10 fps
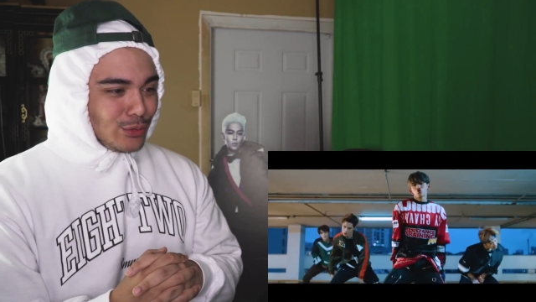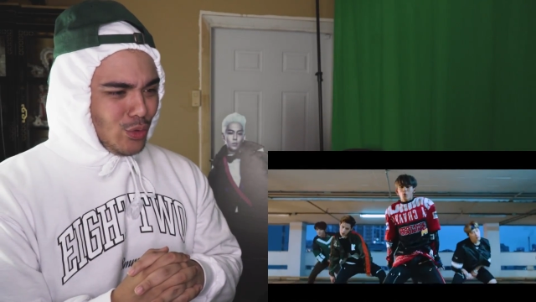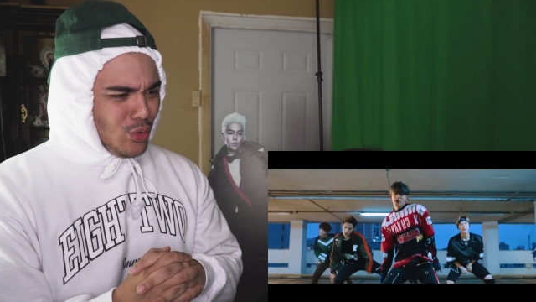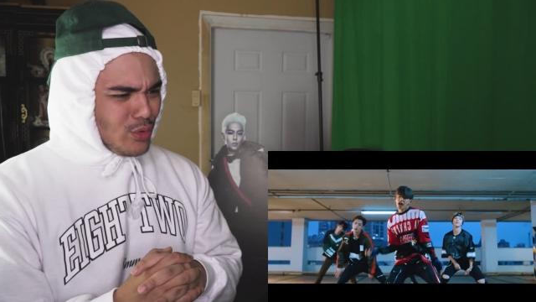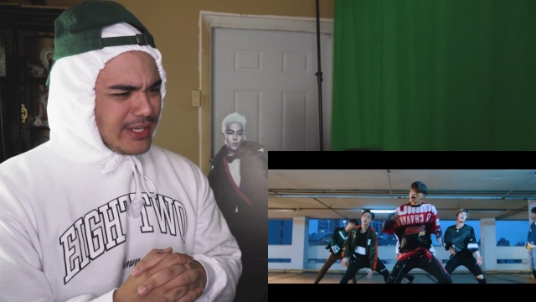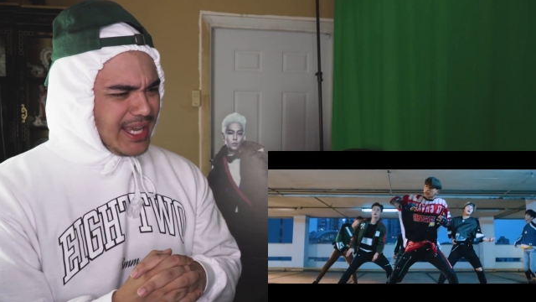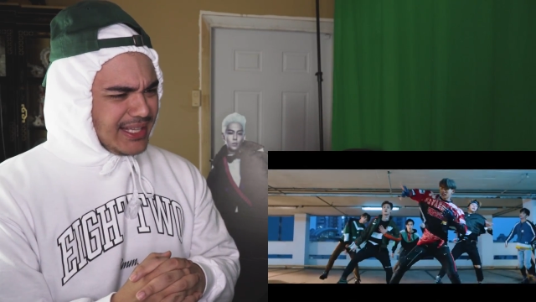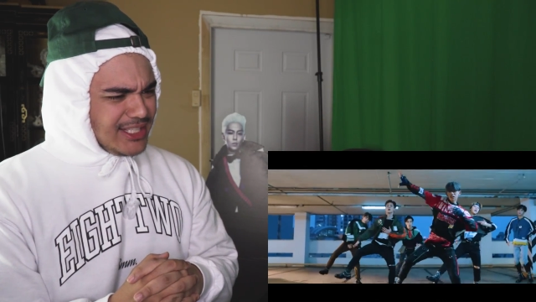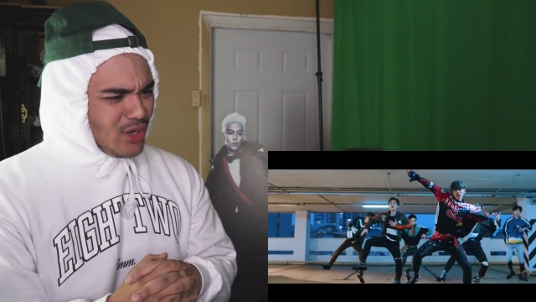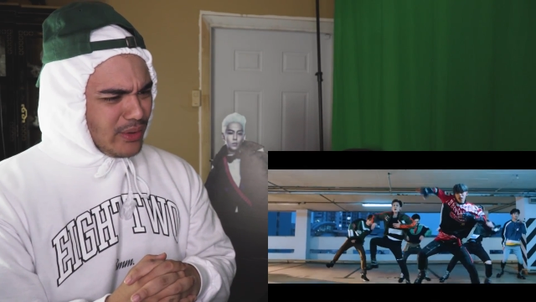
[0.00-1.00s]
Ooh,
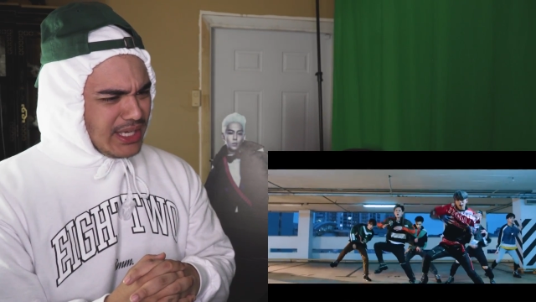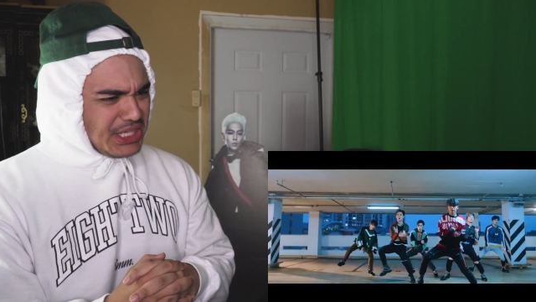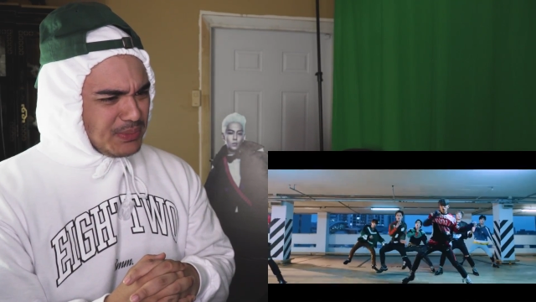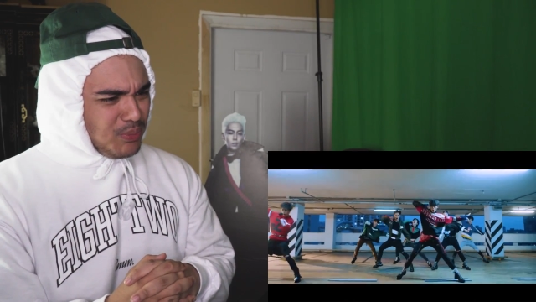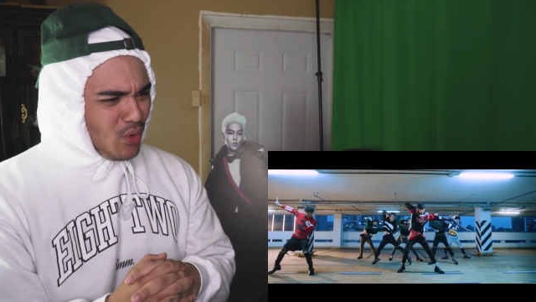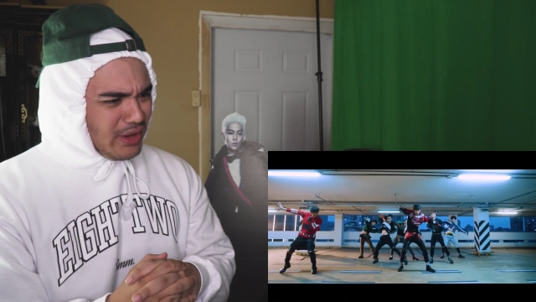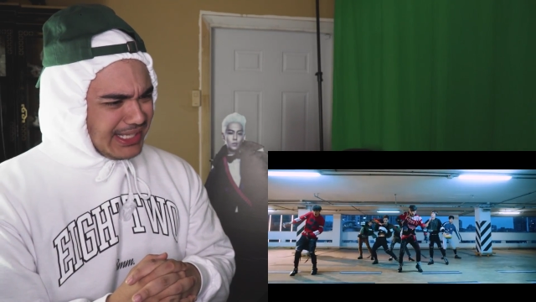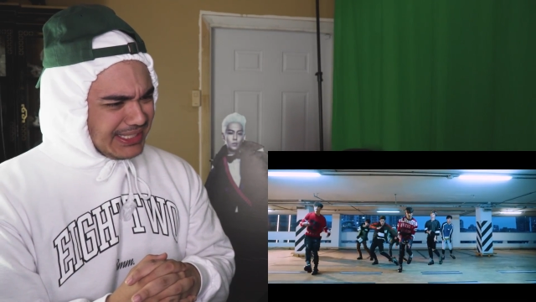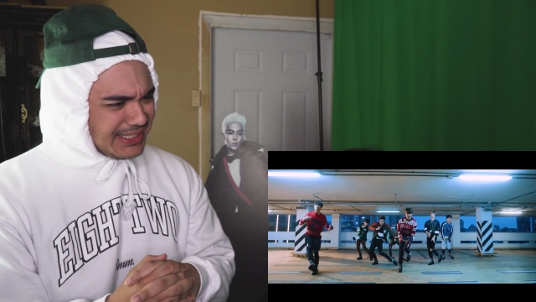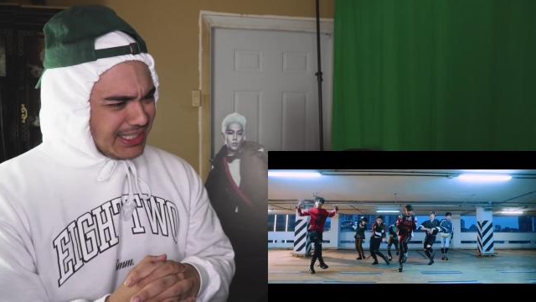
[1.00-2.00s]
get your ish,
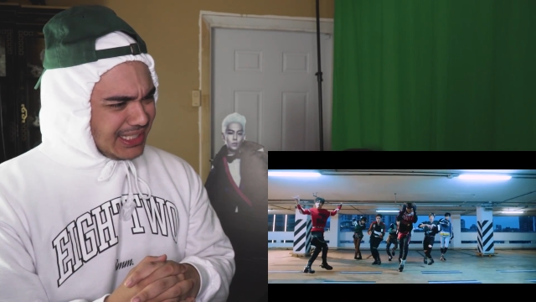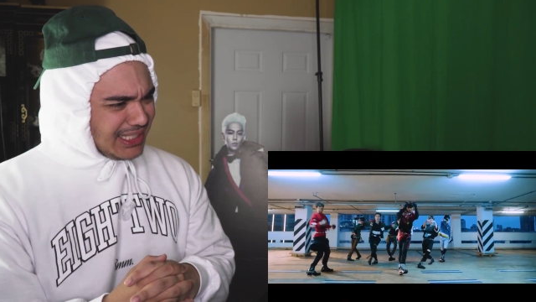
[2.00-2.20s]
boys.